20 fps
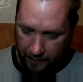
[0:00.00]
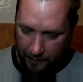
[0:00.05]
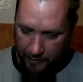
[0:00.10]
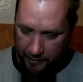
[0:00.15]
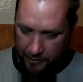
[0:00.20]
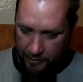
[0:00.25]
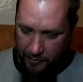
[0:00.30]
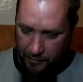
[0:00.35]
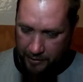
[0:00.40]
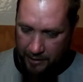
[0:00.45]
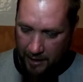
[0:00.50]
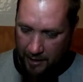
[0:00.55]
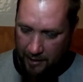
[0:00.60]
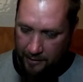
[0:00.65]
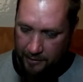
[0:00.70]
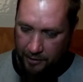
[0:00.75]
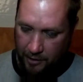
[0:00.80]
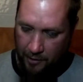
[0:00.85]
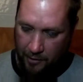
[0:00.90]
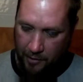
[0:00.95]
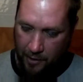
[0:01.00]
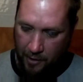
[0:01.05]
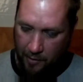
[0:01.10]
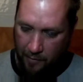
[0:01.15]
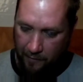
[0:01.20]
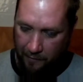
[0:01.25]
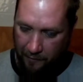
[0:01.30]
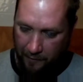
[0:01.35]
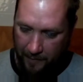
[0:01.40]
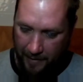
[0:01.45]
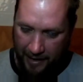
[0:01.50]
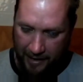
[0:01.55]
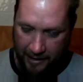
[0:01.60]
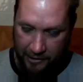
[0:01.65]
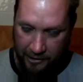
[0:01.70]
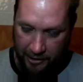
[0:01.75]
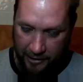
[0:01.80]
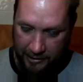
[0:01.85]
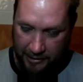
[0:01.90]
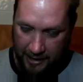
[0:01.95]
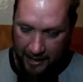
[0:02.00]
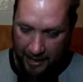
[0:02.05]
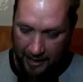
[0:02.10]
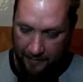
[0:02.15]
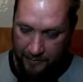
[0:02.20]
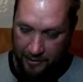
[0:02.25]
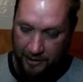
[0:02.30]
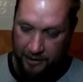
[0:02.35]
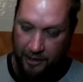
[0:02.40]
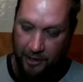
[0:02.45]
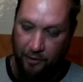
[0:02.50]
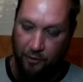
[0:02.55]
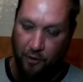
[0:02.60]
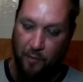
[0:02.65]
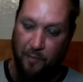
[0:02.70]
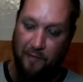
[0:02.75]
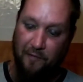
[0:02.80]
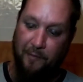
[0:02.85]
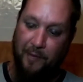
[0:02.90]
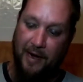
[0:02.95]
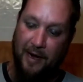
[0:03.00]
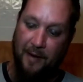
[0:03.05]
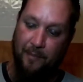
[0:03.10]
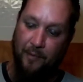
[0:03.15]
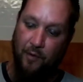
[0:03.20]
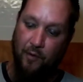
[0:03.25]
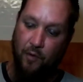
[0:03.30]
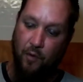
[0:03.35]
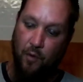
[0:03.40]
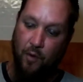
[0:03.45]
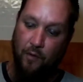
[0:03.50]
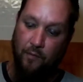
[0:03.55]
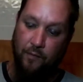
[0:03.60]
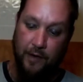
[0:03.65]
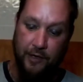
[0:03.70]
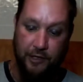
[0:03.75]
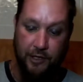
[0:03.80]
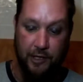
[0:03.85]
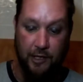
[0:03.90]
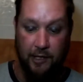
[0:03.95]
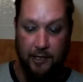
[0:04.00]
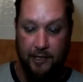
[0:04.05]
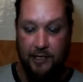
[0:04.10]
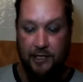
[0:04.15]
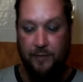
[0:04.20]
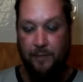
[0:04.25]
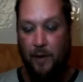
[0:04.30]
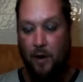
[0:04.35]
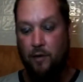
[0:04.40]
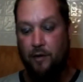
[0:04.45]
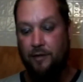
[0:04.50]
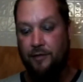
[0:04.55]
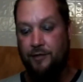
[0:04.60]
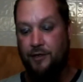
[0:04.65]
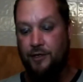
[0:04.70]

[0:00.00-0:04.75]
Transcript: The Teutons are known from ancient times as a group of people who originally spoke